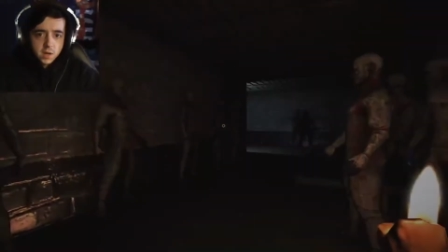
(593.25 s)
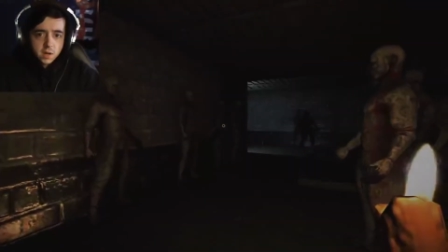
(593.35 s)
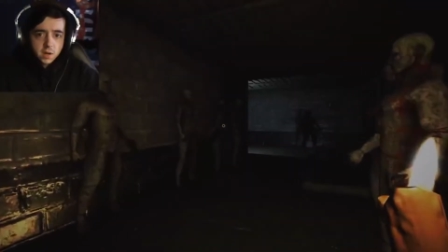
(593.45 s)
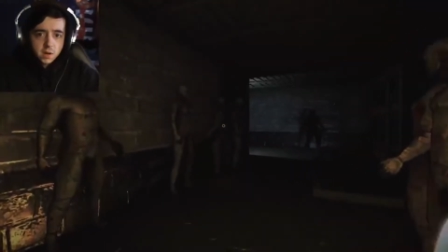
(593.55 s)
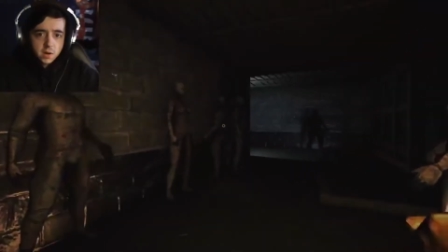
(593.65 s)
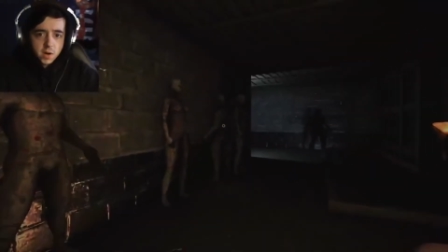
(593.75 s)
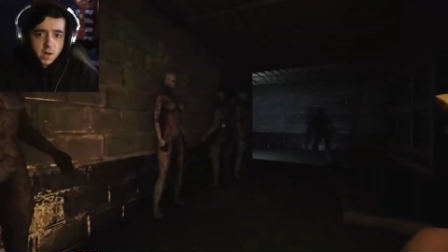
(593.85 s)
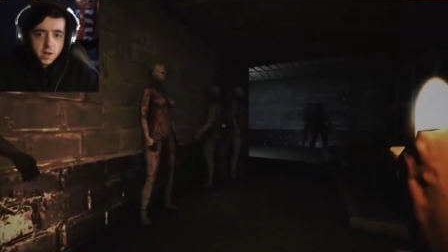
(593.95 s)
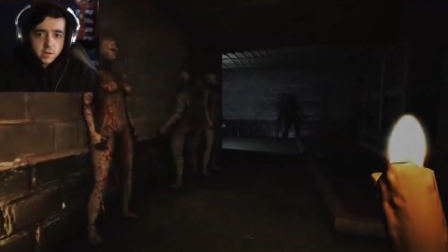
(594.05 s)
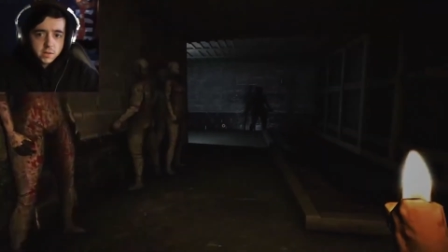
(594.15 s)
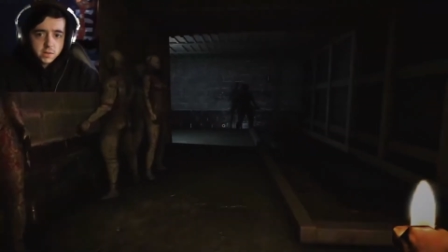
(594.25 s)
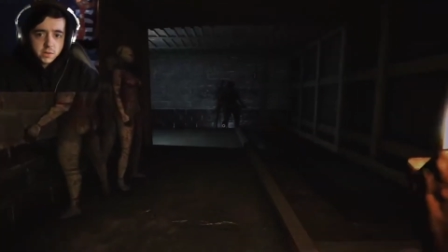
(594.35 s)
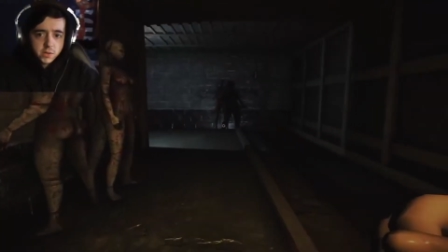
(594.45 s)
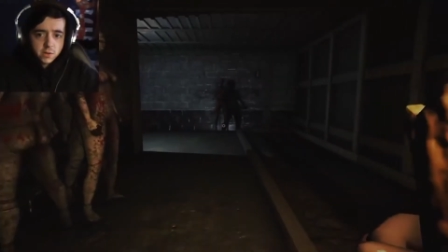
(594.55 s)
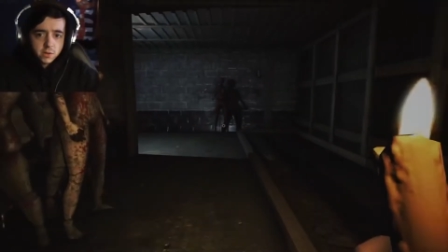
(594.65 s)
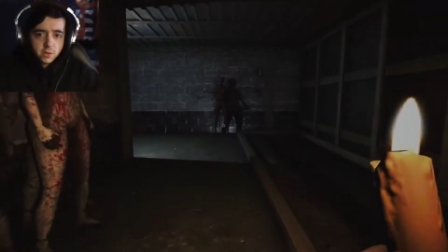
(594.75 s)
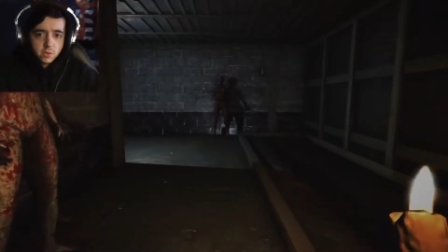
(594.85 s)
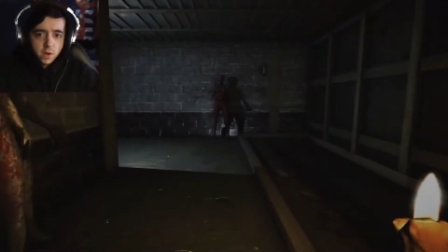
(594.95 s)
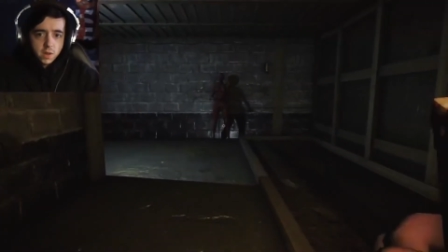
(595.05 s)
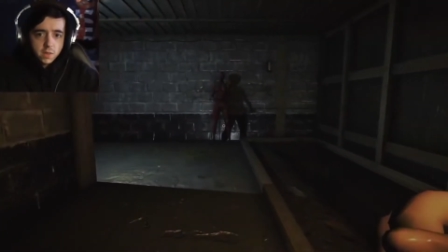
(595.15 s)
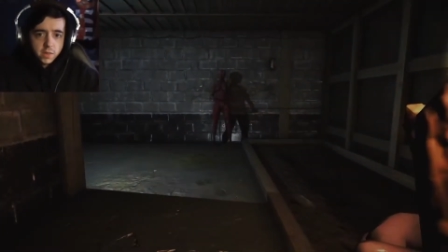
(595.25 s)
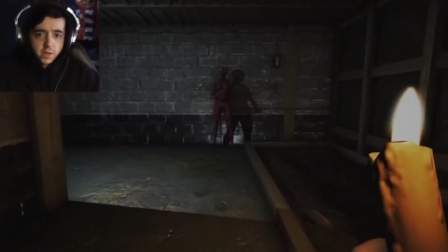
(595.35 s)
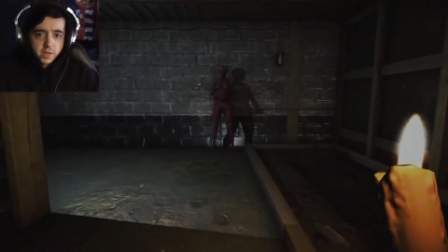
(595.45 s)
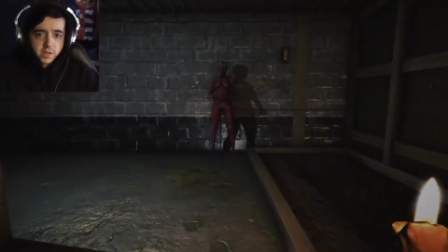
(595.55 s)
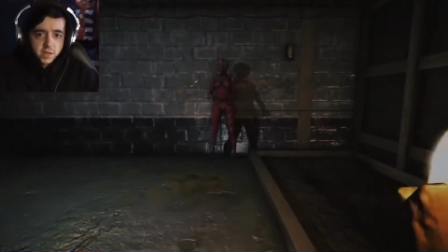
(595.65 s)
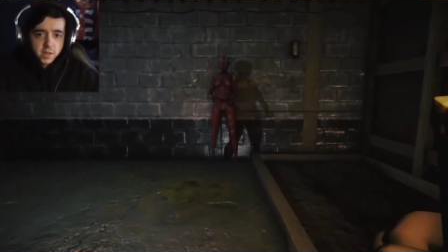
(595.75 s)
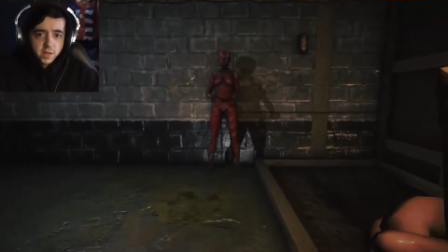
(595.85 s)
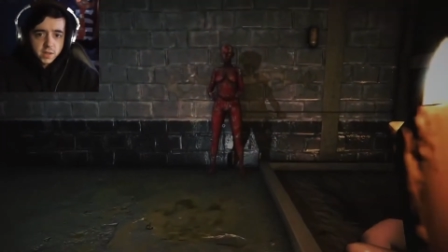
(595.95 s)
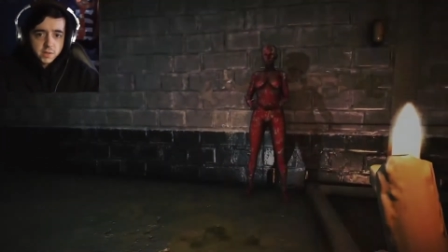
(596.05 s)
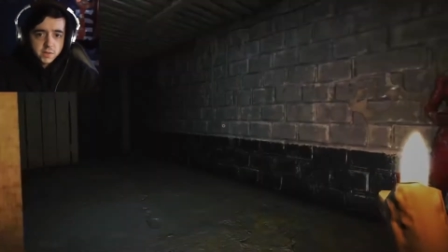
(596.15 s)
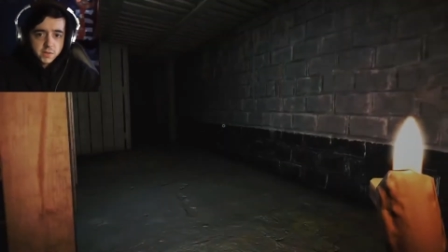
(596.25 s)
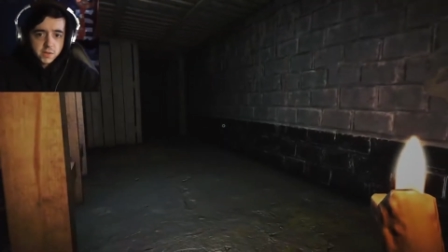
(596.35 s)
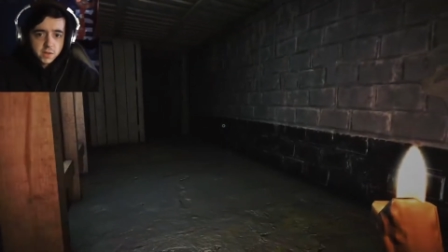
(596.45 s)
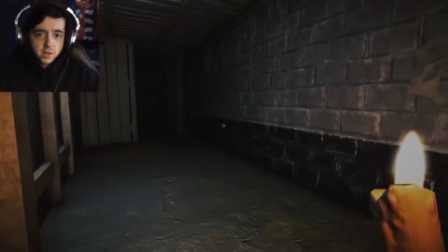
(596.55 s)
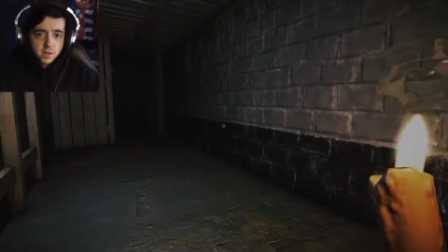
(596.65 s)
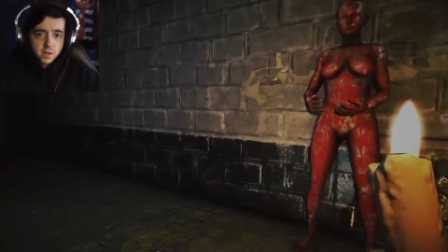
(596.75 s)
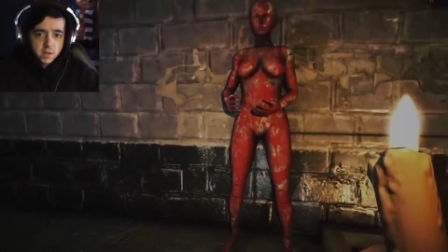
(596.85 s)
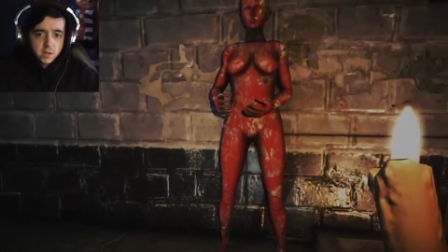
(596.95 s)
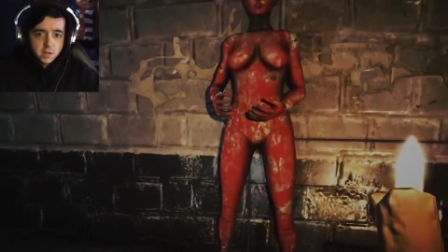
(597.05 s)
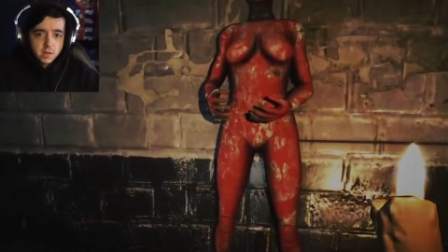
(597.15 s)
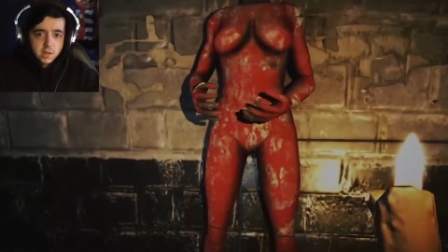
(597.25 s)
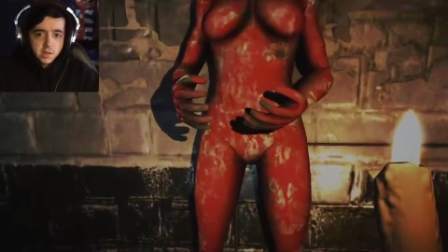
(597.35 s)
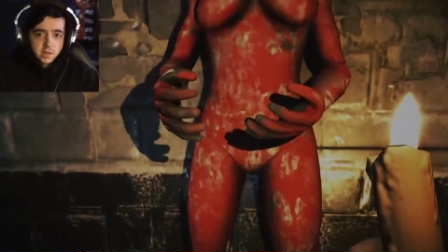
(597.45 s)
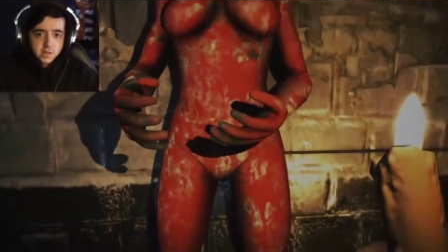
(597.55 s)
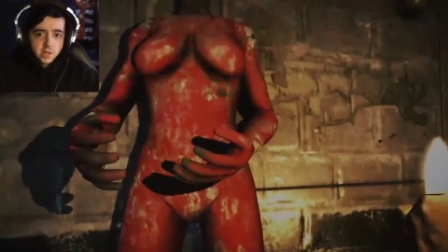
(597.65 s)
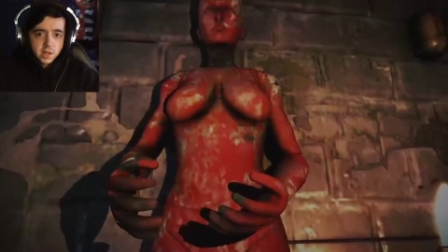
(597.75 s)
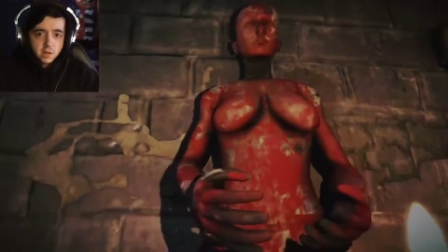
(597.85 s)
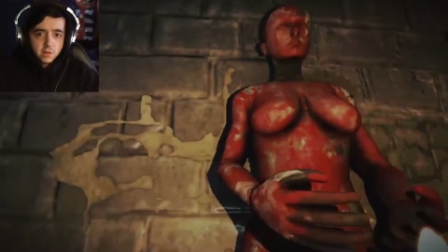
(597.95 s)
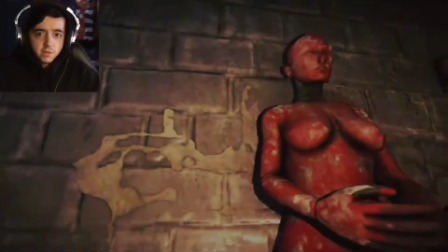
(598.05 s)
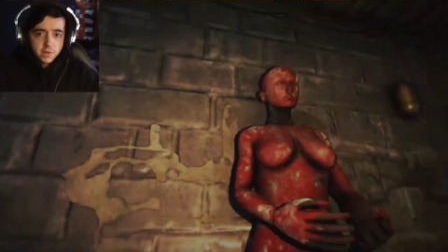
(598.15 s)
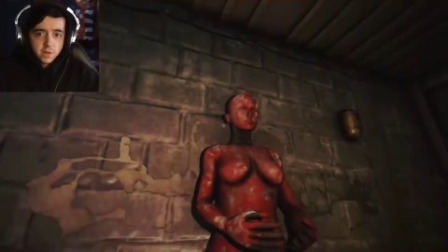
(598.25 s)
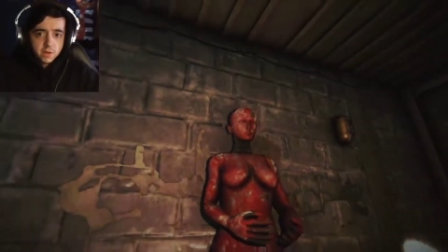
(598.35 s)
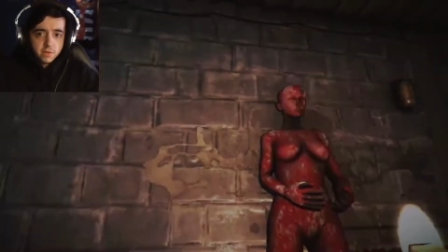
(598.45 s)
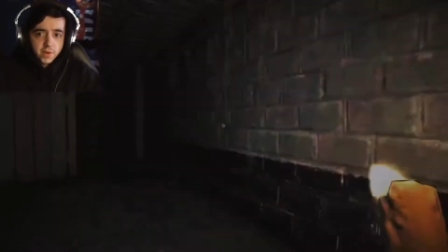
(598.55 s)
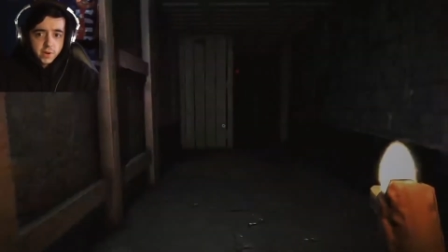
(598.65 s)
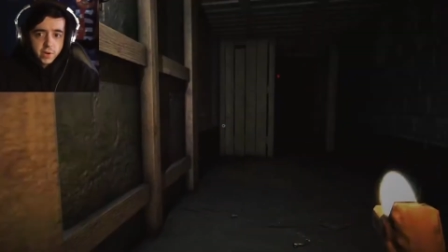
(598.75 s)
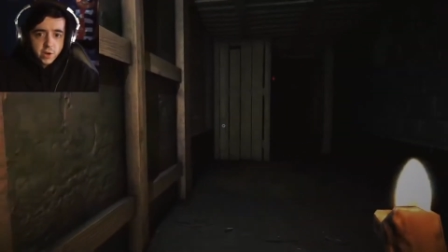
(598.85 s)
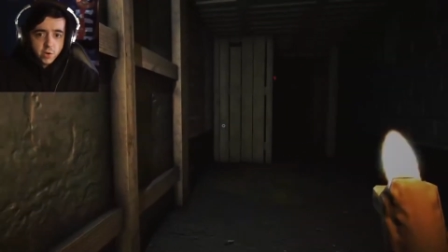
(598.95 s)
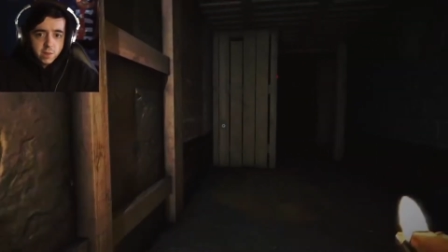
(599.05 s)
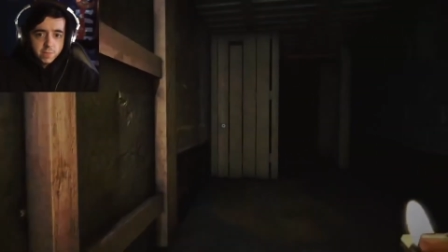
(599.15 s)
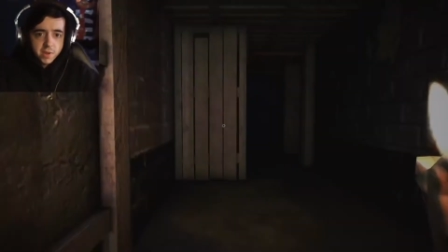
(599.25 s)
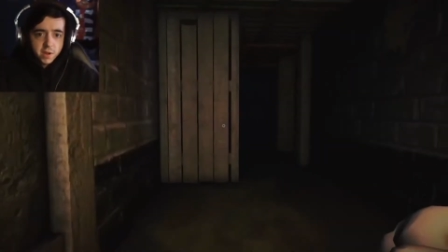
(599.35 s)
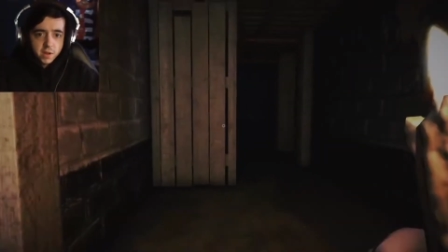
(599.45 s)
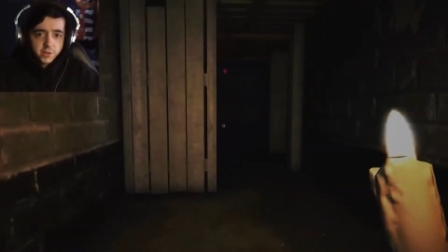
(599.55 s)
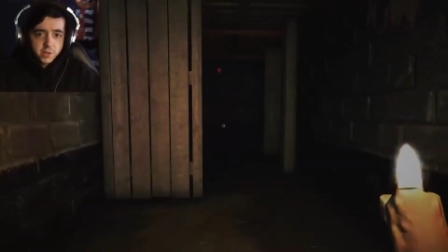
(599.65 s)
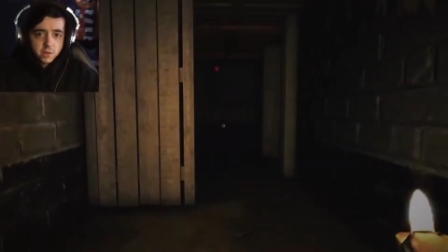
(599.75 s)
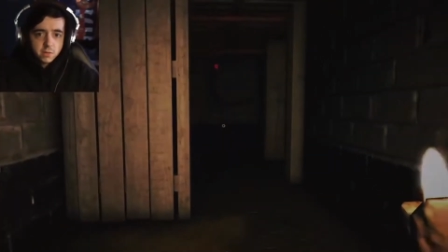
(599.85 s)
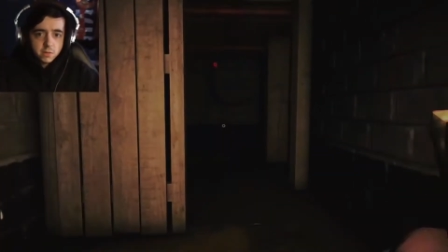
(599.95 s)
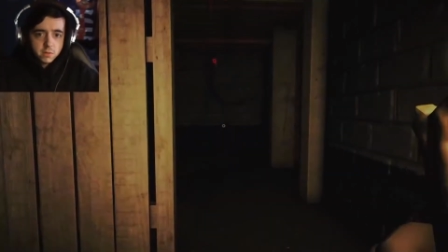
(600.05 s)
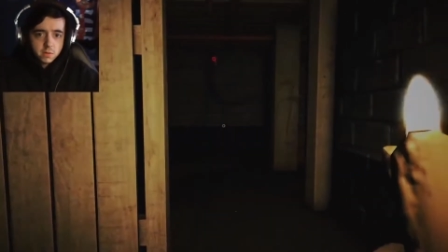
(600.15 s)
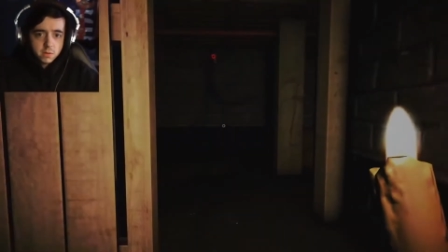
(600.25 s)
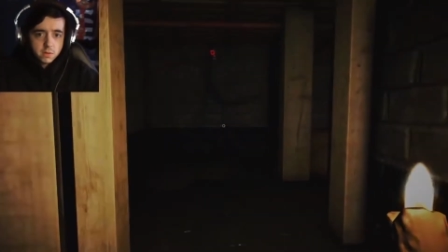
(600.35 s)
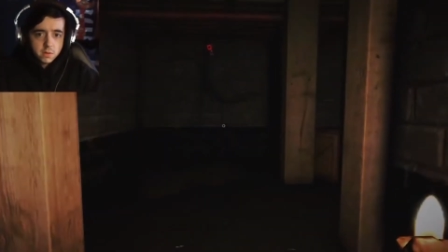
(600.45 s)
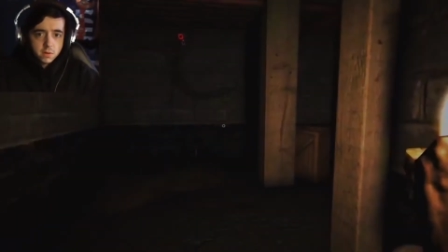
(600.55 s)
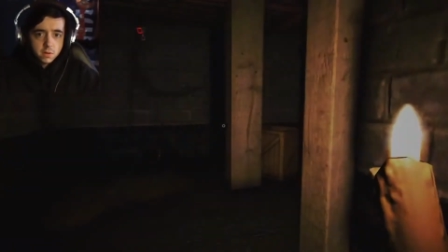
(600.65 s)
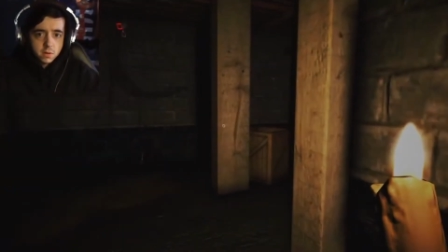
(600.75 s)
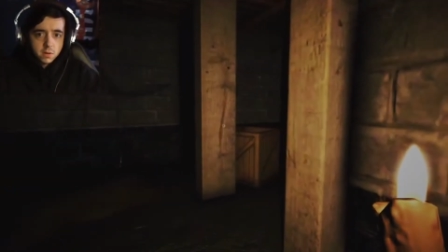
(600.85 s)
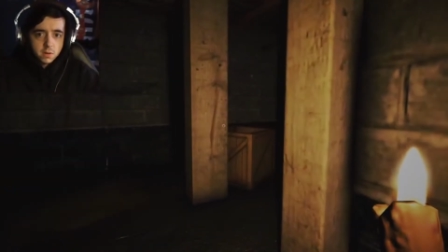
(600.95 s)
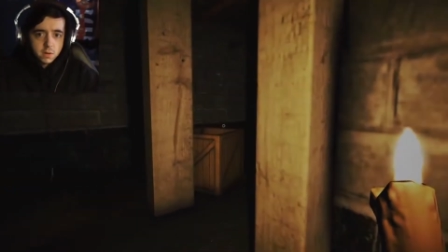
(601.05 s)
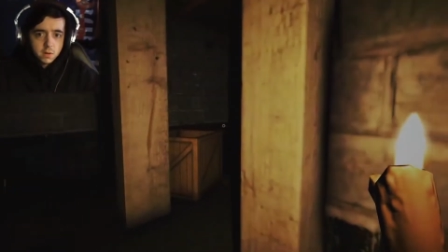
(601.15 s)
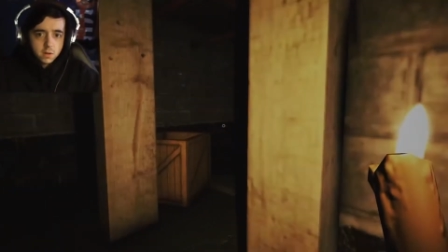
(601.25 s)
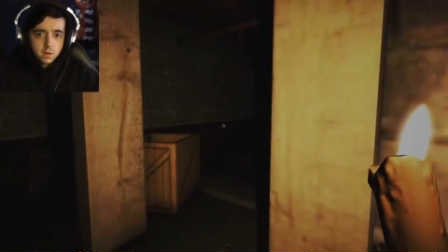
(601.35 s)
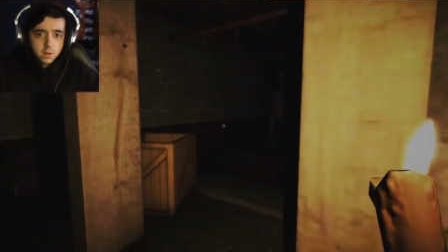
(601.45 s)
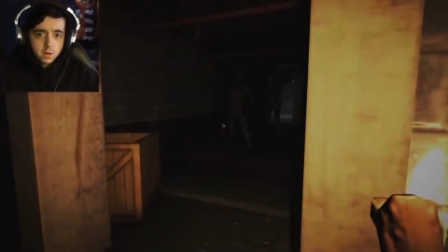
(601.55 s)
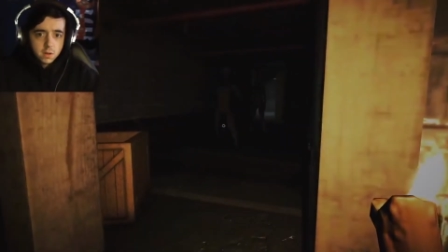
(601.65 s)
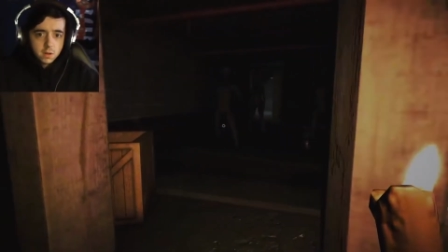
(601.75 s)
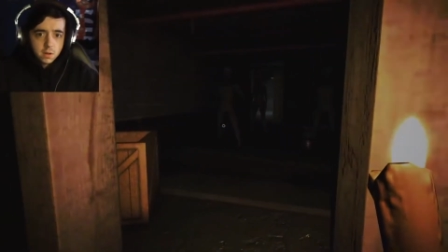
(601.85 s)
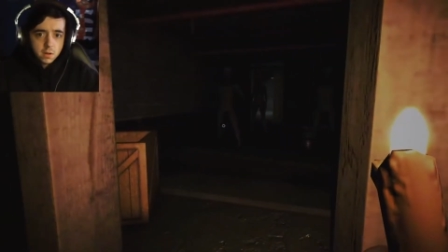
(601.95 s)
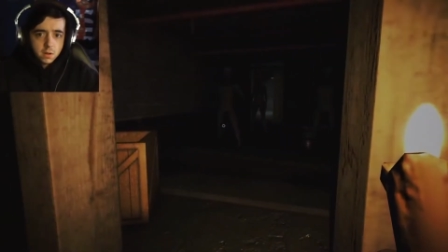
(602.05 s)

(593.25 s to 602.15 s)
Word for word: Alright, so this is in itself very creepy also. Oh, There it is.